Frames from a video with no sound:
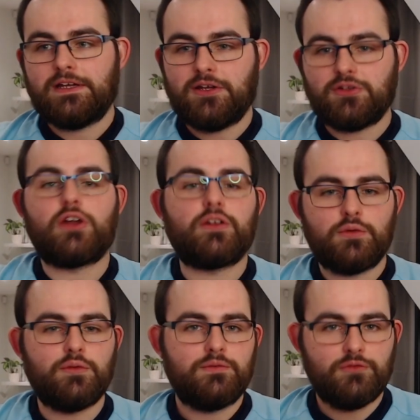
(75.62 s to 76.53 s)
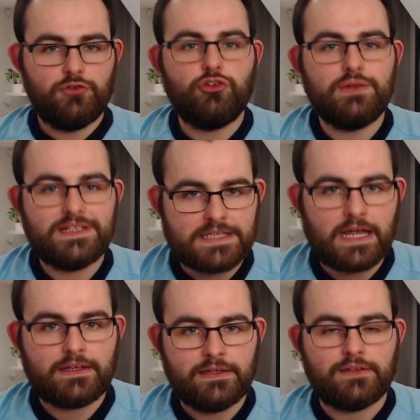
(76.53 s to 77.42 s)
going to do
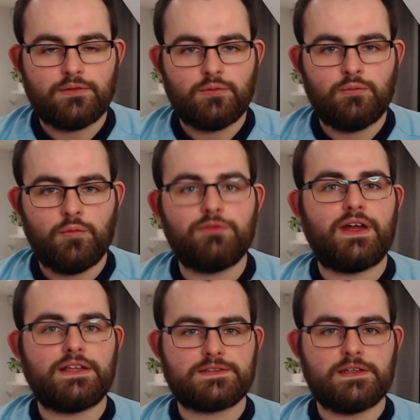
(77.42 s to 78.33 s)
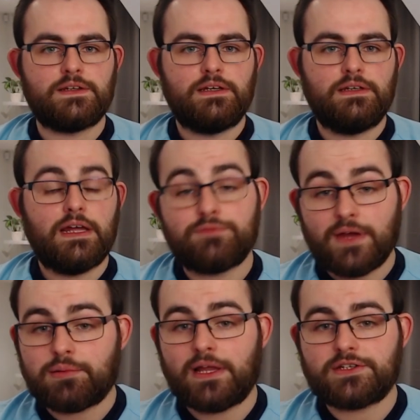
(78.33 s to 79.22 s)
exactly what fans did. And fair
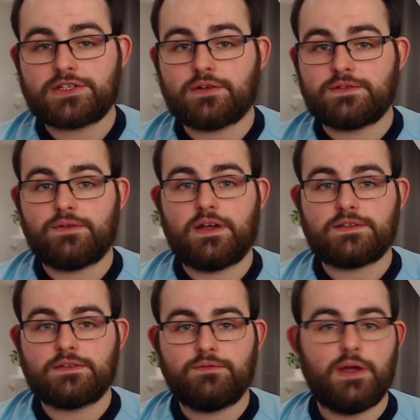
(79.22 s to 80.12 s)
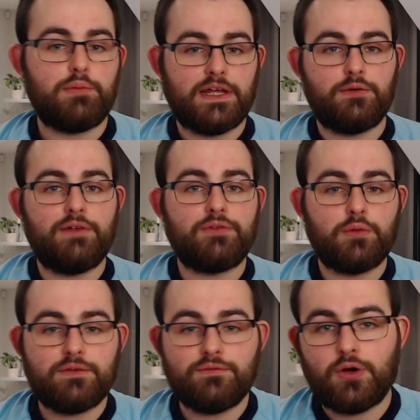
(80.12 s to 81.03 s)
play to Chelsea fans. Fair play to
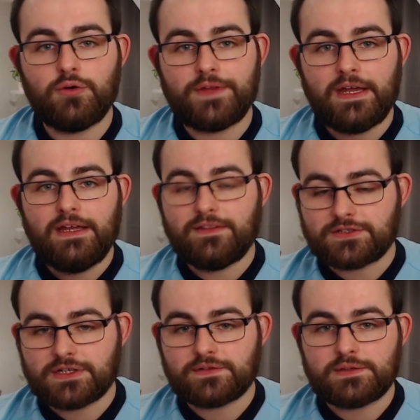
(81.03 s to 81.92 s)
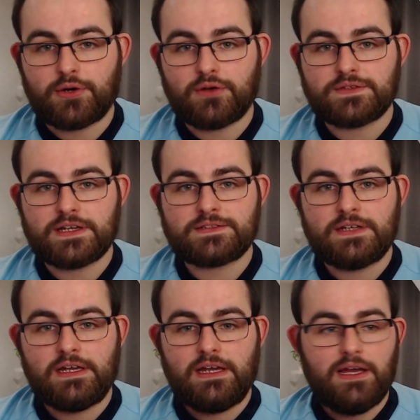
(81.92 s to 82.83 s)
everyone involved in the Chelsea protest.
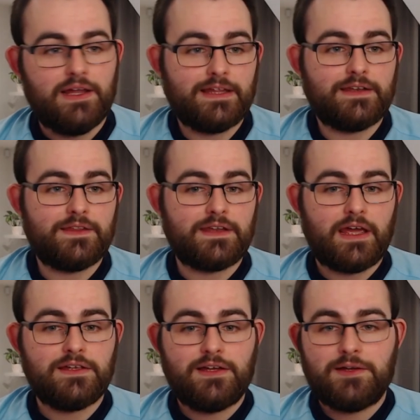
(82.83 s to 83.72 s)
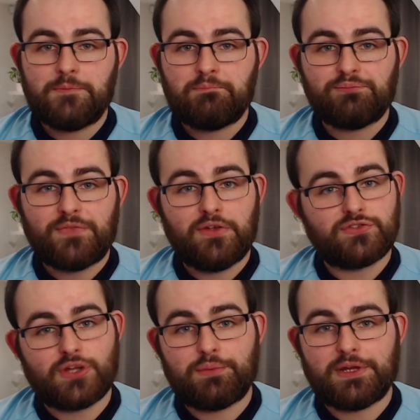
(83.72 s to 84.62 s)
At the end of the day,
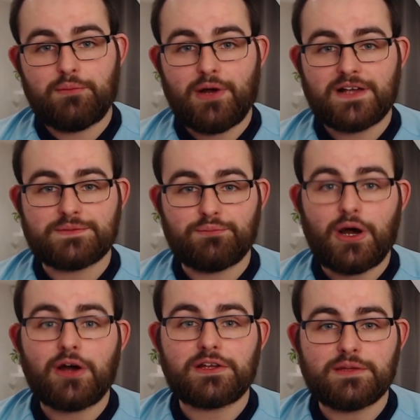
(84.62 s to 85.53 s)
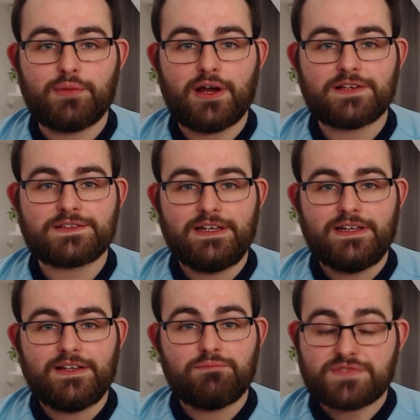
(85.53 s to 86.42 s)
stopping a bus and parking the bus
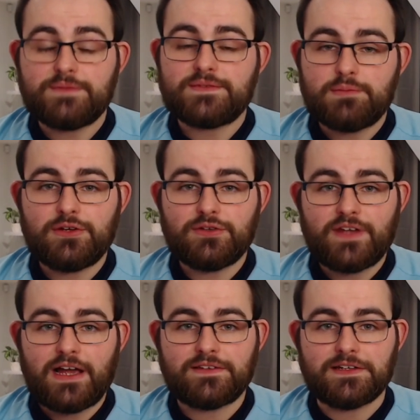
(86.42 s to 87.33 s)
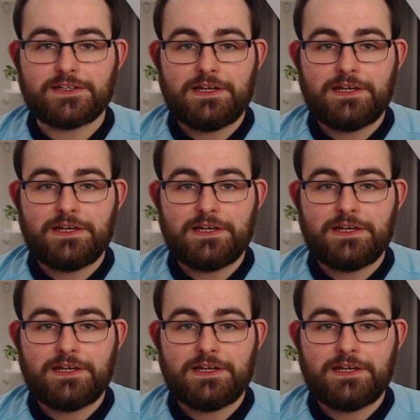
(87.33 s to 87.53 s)
seems to be a good tactic.